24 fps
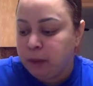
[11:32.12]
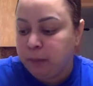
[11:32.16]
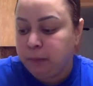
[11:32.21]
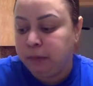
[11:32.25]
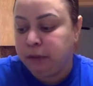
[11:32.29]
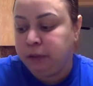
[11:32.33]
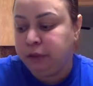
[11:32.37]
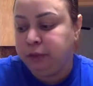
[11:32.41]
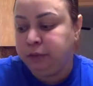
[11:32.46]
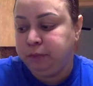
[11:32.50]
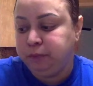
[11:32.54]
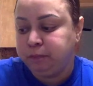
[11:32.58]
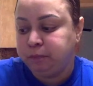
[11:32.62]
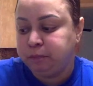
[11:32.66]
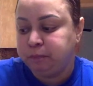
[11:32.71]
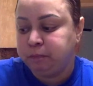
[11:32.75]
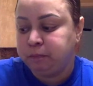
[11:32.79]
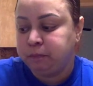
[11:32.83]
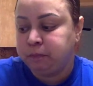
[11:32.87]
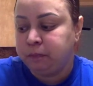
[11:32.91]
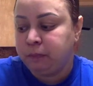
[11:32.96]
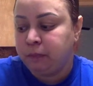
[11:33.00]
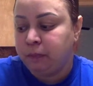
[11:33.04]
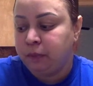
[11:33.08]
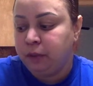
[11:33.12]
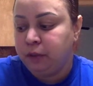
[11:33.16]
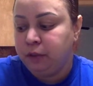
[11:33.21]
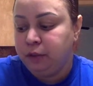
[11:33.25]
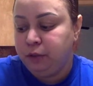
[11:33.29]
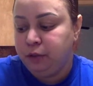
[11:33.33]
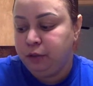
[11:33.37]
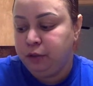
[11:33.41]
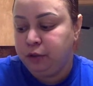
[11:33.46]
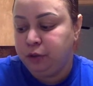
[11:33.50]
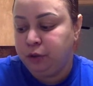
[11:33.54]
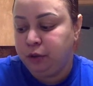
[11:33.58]
But
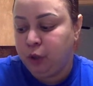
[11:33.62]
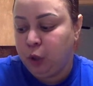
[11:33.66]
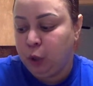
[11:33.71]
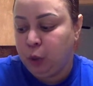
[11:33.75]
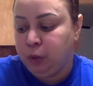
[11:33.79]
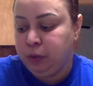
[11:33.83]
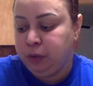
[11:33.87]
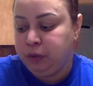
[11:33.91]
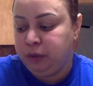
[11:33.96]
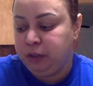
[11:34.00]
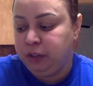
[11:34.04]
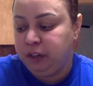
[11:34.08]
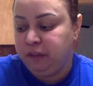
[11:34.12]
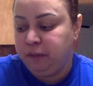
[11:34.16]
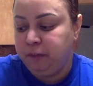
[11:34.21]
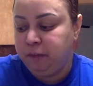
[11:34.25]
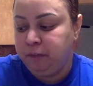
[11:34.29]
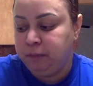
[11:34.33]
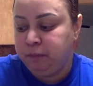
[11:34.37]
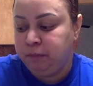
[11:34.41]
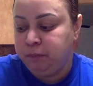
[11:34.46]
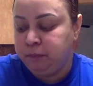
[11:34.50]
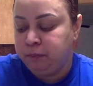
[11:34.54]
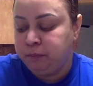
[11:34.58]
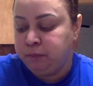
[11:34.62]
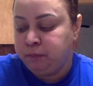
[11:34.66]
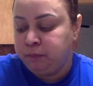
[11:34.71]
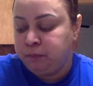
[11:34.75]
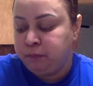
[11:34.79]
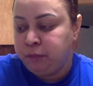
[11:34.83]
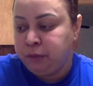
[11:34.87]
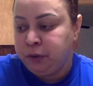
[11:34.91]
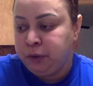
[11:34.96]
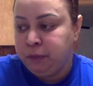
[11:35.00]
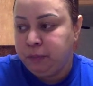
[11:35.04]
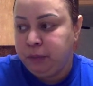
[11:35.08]
you should always give
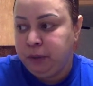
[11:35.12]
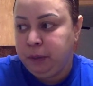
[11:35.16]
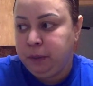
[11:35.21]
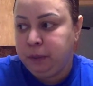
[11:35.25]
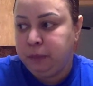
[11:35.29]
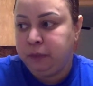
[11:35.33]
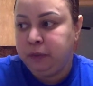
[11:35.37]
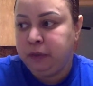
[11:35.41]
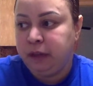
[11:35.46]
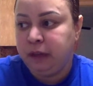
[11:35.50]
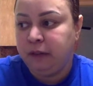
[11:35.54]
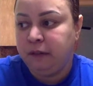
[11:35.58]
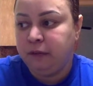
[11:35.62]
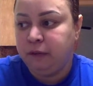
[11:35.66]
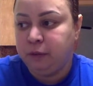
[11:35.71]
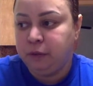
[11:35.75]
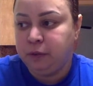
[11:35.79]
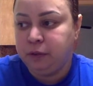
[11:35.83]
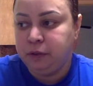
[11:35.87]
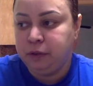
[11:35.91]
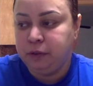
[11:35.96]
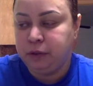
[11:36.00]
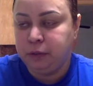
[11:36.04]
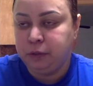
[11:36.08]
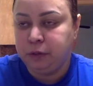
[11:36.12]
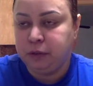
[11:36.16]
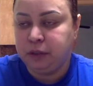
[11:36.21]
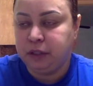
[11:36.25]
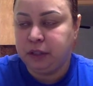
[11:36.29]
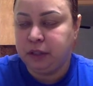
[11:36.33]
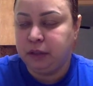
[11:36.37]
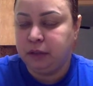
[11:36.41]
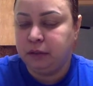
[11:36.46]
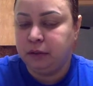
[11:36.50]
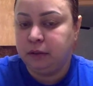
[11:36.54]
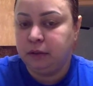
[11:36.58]
people that voice, those
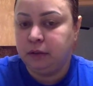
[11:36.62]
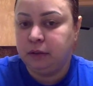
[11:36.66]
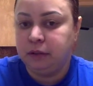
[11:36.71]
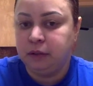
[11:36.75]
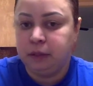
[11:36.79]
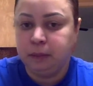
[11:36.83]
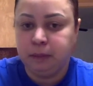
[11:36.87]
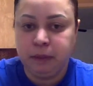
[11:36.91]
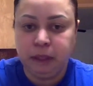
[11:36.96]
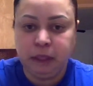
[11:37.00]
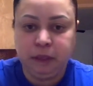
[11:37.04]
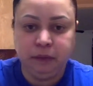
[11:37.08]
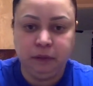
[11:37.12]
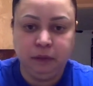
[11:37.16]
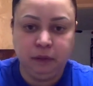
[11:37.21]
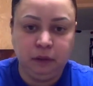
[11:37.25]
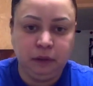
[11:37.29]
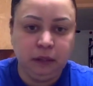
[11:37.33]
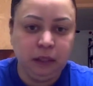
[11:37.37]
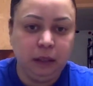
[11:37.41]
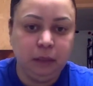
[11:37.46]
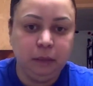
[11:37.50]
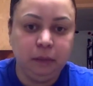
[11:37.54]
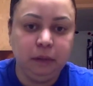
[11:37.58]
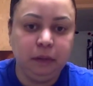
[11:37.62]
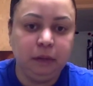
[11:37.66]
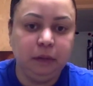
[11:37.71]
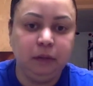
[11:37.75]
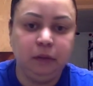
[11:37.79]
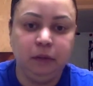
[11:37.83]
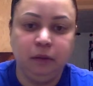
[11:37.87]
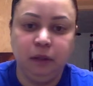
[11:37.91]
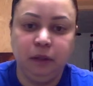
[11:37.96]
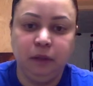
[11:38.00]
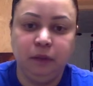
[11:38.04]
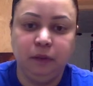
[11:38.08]
kind of things, the benefit of the doubt, because
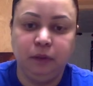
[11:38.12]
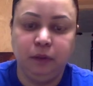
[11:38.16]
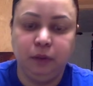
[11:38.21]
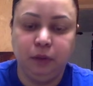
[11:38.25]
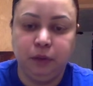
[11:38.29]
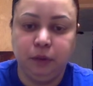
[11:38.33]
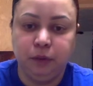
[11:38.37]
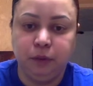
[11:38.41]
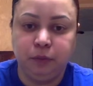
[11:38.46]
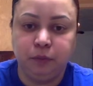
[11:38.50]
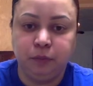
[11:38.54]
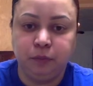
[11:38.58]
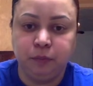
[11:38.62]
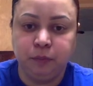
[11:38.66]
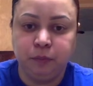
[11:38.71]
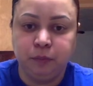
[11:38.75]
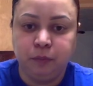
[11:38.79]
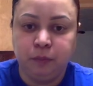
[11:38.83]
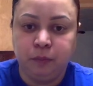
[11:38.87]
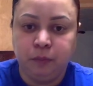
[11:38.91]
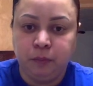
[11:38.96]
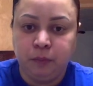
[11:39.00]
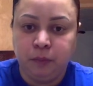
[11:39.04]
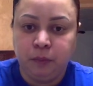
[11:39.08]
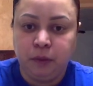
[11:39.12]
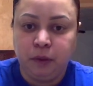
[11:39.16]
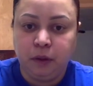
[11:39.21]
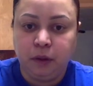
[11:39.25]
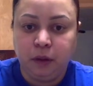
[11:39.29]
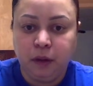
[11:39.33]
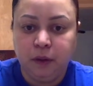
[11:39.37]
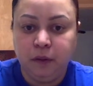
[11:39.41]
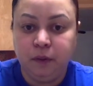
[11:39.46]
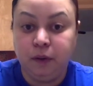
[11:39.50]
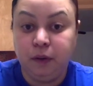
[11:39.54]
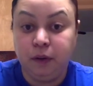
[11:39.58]
you never know
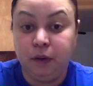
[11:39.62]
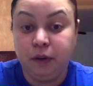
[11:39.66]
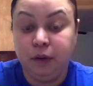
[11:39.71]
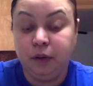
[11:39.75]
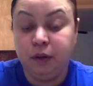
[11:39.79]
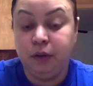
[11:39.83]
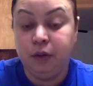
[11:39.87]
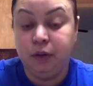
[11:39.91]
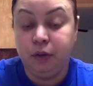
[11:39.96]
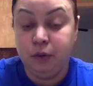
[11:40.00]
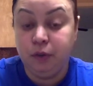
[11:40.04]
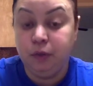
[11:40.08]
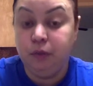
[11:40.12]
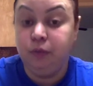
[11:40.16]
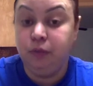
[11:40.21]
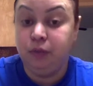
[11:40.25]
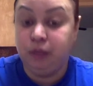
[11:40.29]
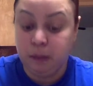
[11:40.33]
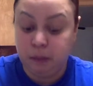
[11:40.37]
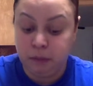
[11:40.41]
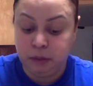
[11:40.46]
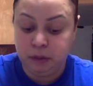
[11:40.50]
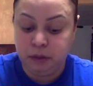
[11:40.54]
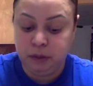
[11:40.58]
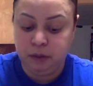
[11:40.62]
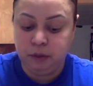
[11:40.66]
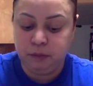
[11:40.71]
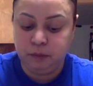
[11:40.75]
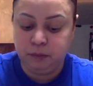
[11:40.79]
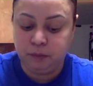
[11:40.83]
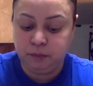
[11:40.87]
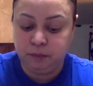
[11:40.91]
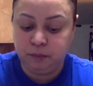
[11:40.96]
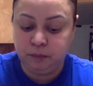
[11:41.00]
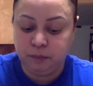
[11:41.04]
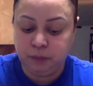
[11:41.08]
if they're going to do something.
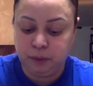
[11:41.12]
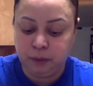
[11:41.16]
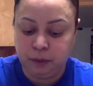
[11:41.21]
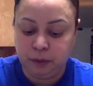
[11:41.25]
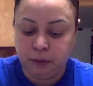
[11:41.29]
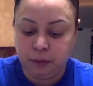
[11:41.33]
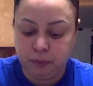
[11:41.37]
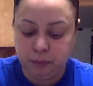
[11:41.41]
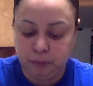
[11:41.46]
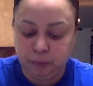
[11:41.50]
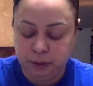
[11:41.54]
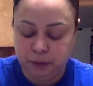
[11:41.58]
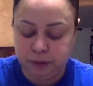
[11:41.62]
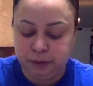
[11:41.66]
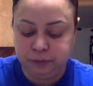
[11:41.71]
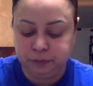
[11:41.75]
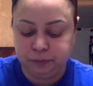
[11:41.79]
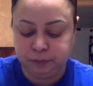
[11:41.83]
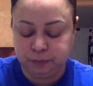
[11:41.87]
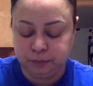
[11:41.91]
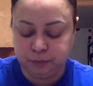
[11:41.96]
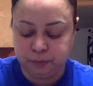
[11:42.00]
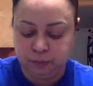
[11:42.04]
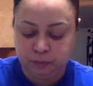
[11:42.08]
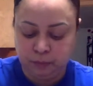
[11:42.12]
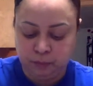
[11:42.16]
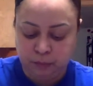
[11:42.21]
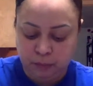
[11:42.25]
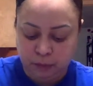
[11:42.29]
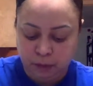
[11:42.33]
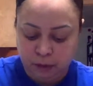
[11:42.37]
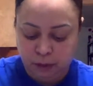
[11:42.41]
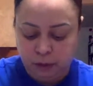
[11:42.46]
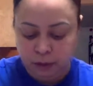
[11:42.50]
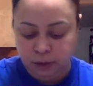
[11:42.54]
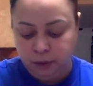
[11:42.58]
But
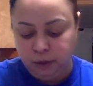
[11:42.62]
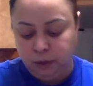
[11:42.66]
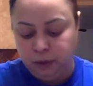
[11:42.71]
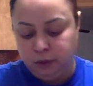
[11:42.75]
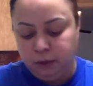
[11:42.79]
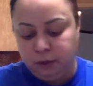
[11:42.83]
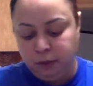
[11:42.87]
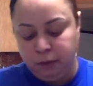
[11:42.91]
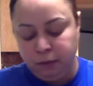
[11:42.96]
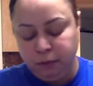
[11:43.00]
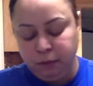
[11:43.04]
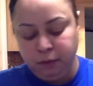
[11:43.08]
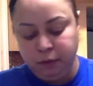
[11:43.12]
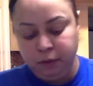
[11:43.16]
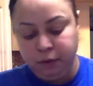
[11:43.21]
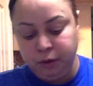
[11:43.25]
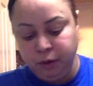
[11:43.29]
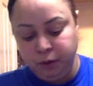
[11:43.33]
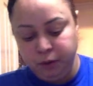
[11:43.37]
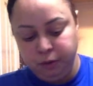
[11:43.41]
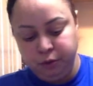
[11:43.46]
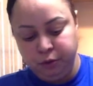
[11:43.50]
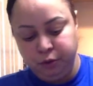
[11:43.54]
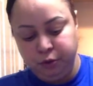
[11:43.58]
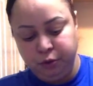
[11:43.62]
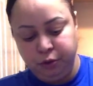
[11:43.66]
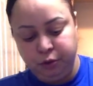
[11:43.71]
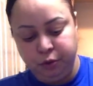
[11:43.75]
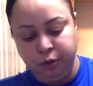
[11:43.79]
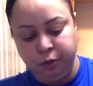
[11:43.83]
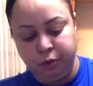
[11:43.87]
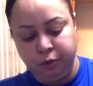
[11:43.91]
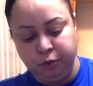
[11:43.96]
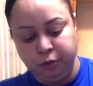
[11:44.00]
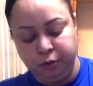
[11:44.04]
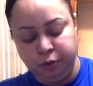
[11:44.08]
with those
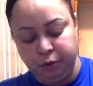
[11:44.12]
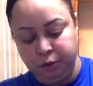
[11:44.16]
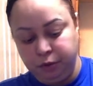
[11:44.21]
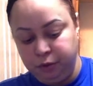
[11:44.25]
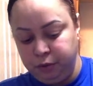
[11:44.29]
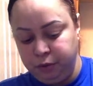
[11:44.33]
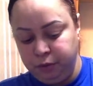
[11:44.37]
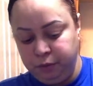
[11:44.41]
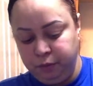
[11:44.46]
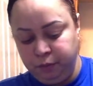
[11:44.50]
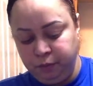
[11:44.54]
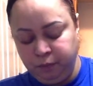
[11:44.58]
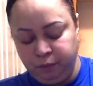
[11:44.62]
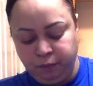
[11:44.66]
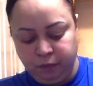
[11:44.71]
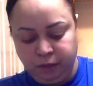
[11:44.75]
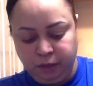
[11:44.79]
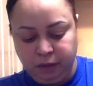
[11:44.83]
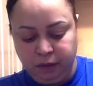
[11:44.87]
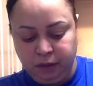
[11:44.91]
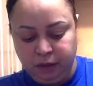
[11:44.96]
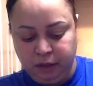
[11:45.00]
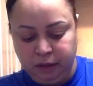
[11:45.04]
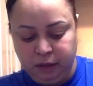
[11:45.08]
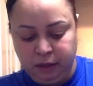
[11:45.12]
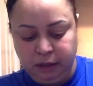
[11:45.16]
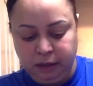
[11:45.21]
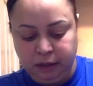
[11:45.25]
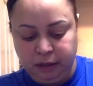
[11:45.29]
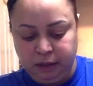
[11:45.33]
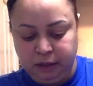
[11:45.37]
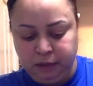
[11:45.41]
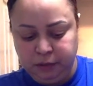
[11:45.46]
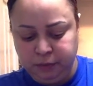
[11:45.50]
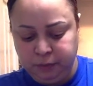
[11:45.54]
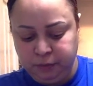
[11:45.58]
jokesters, it's like